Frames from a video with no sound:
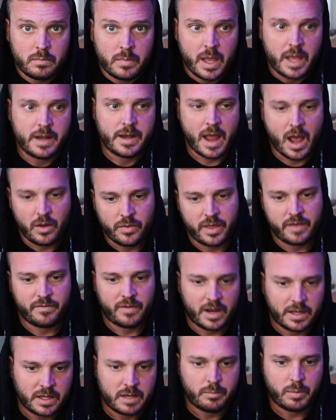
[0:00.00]
and now they
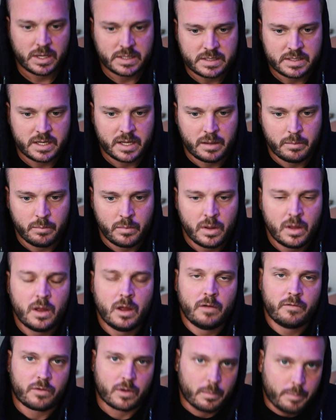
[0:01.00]
finally busted him
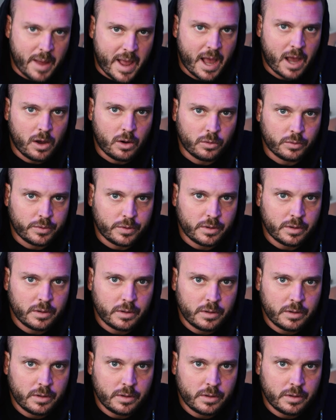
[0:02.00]
for a pound